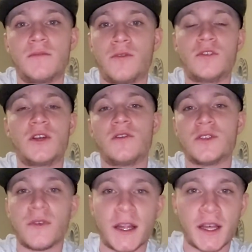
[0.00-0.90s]

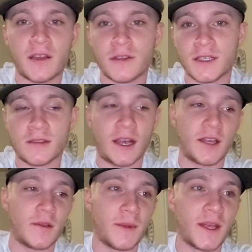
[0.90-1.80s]
ProCharger right now and I
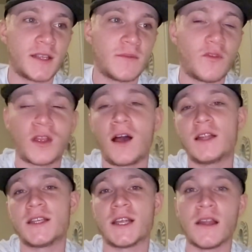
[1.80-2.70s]
could make some more
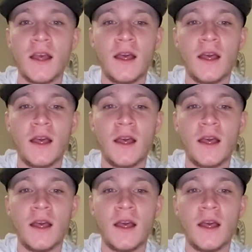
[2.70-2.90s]
content.